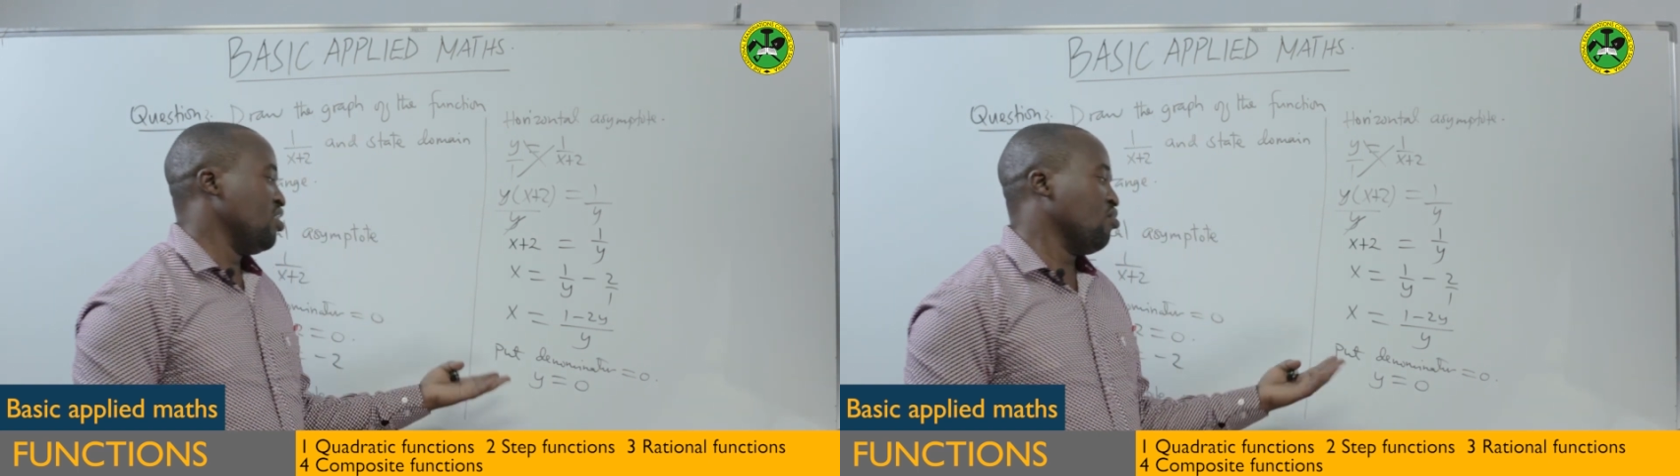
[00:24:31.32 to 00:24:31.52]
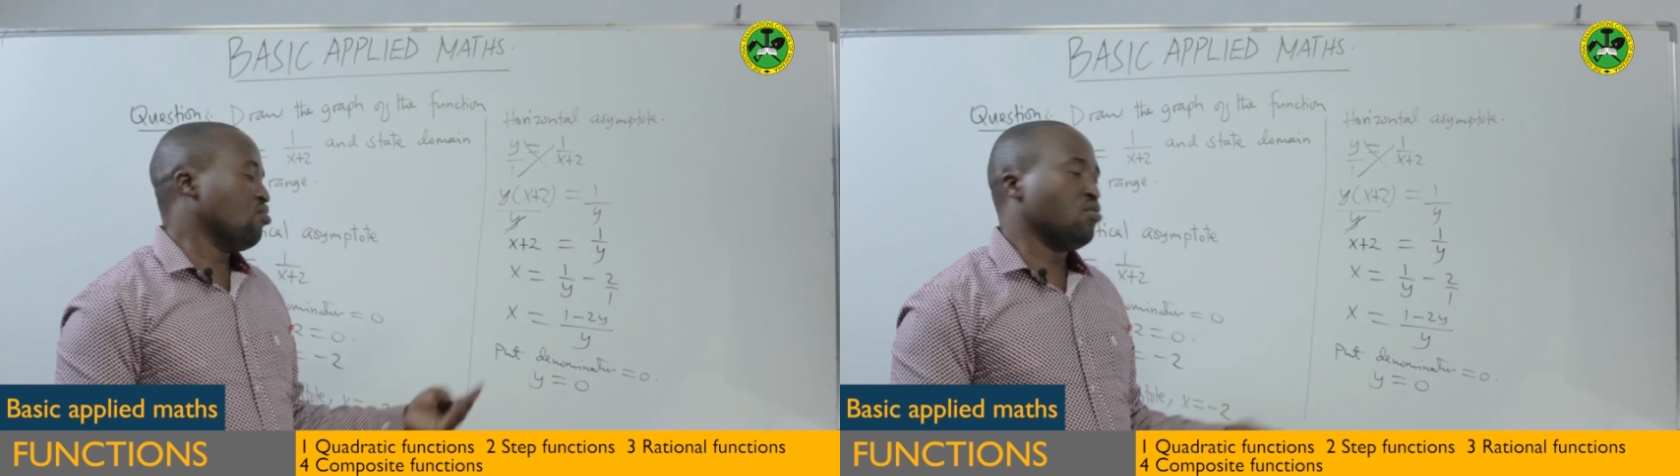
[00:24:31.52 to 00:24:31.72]

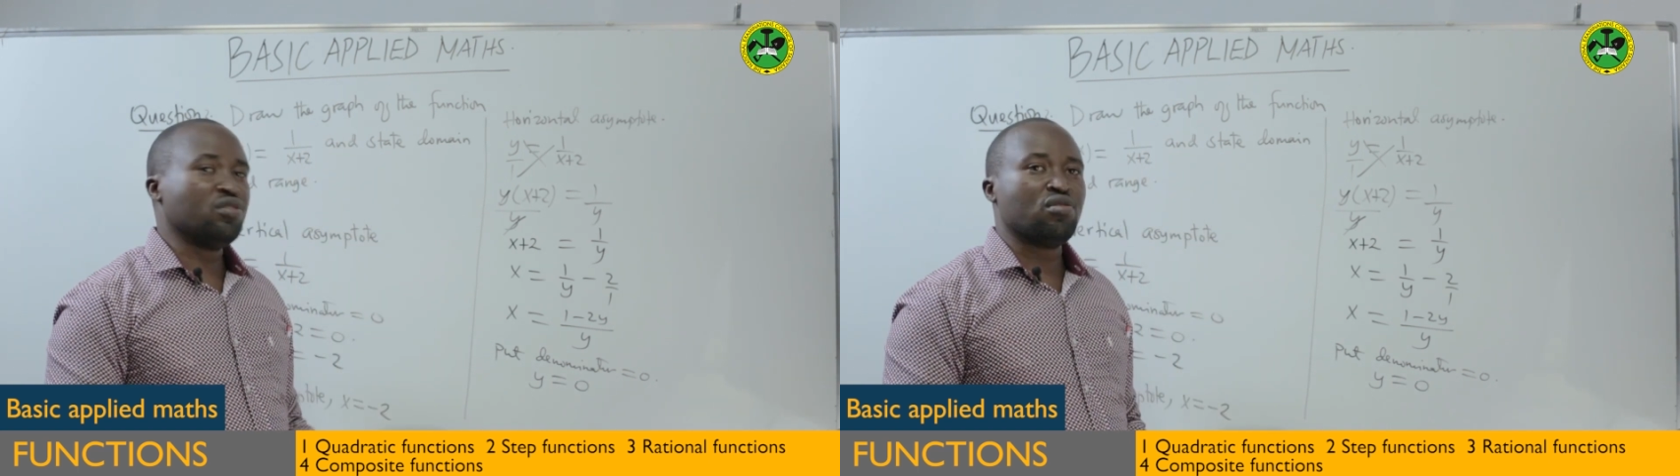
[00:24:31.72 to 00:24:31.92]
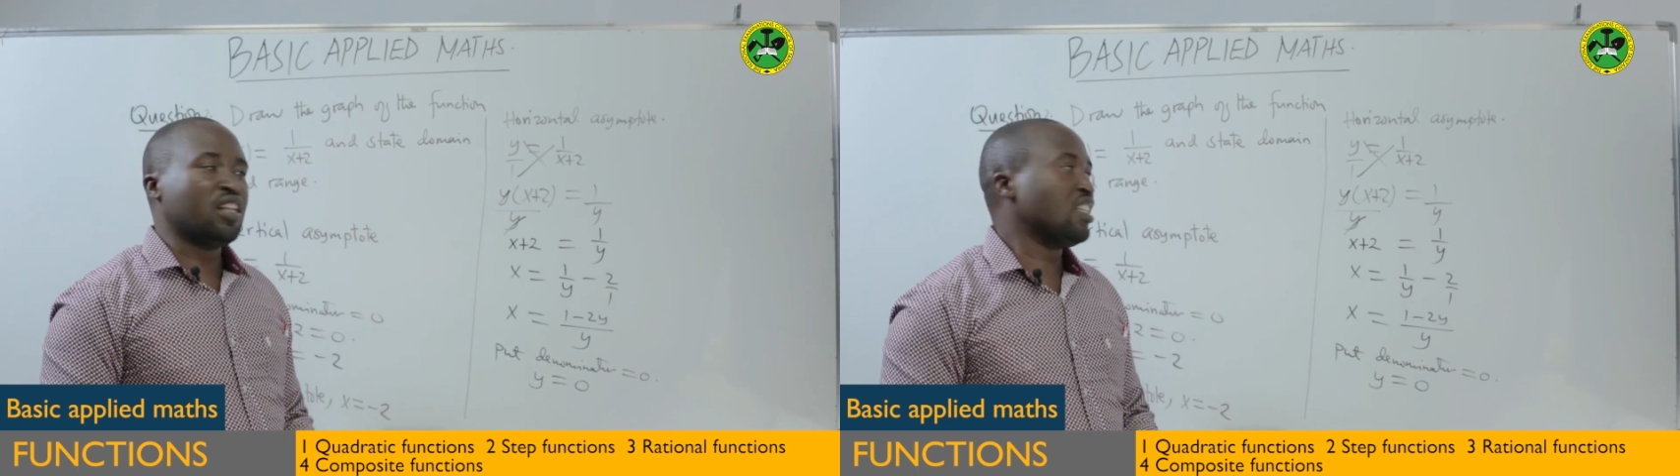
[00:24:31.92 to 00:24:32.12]
is equal to
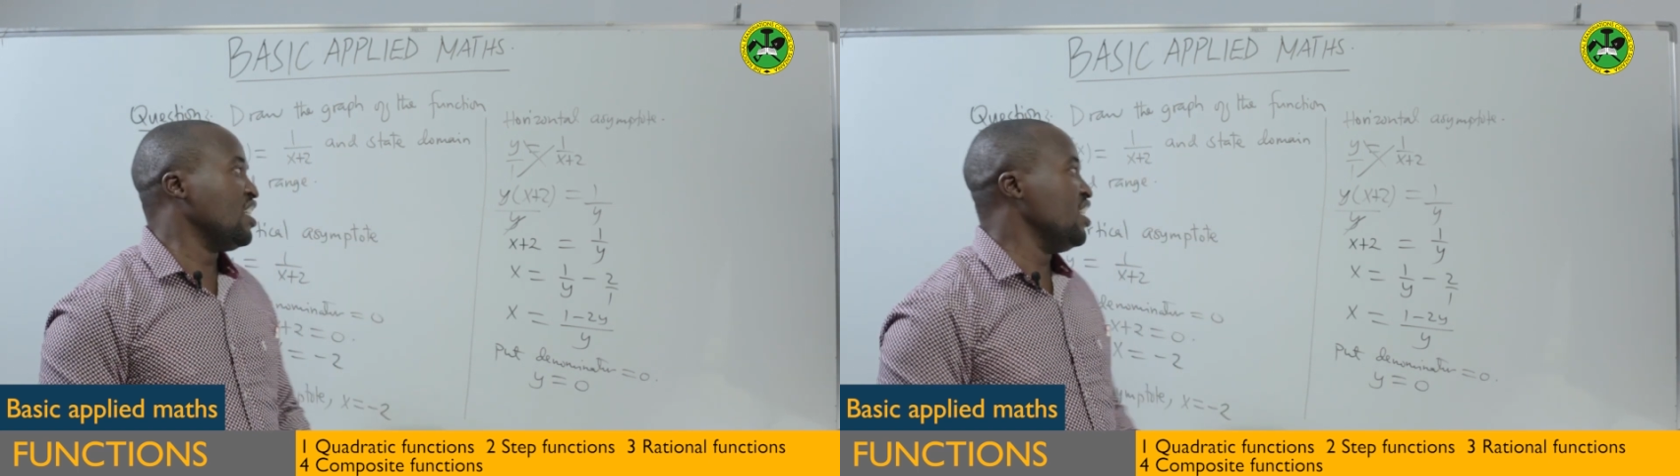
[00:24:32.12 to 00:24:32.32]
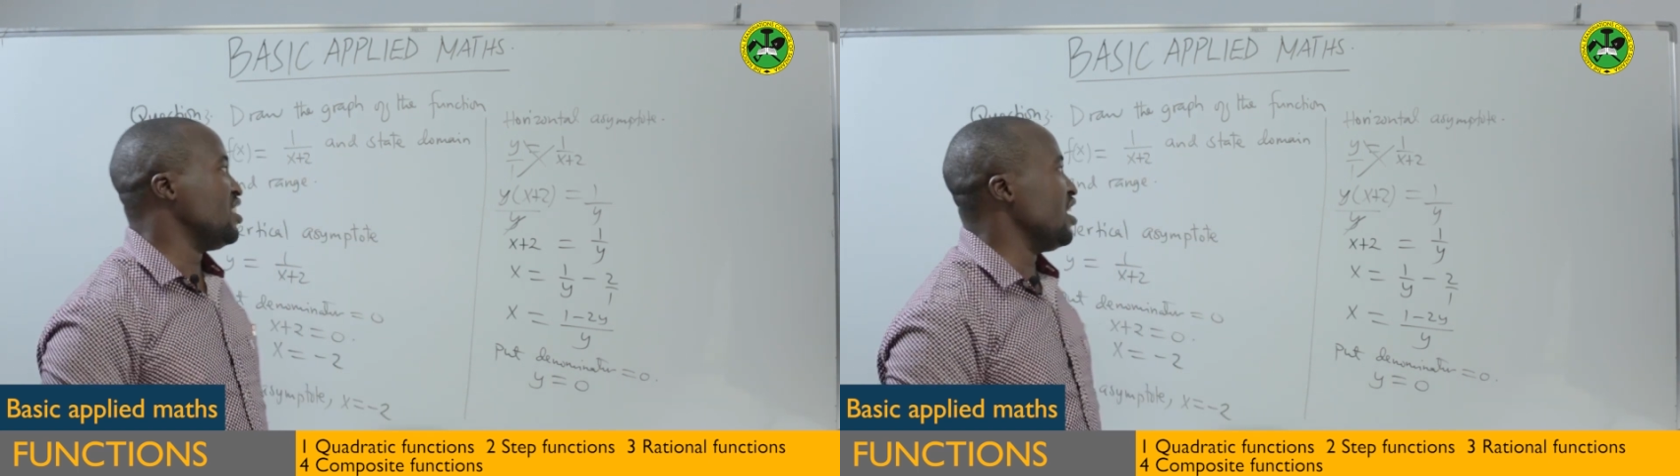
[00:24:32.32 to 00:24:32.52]
0,
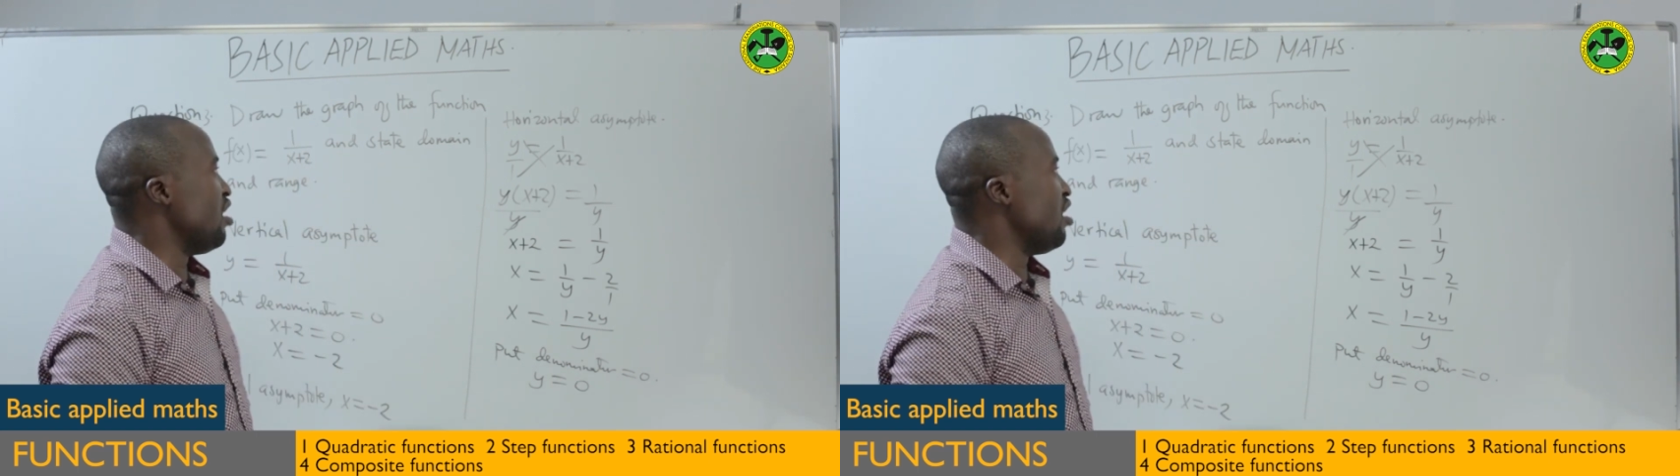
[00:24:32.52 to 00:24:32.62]
that is